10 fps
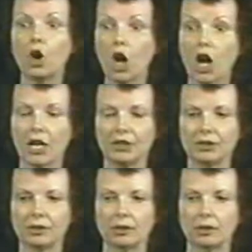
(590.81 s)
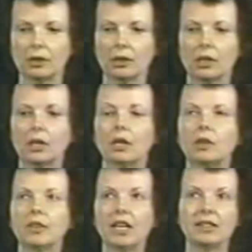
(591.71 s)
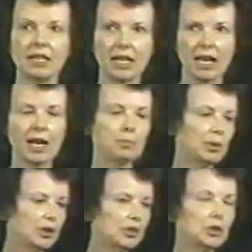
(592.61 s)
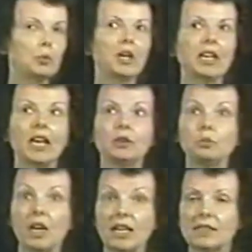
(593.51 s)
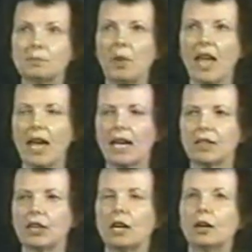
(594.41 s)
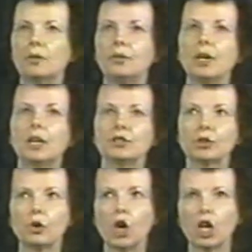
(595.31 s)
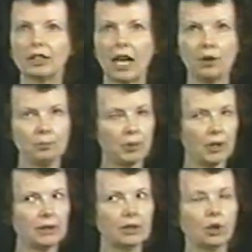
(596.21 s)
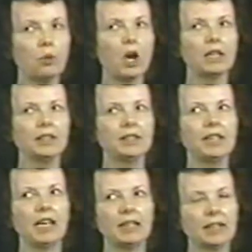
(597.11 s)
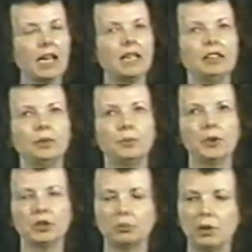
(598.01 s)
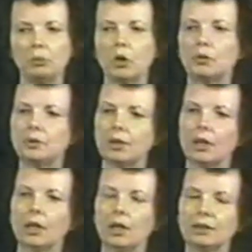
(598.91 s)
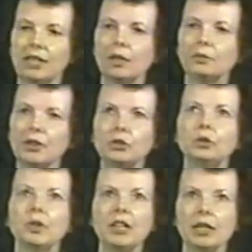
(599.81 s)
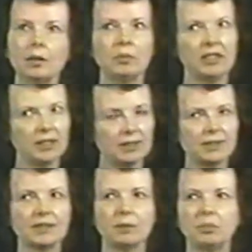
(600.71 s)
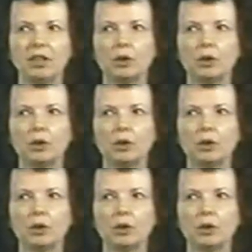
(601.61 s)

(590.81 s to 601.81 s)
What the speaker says: cost that they are pursuing, and greatest path of so-called output, the quality and kind of which we won't delve into here, but this is the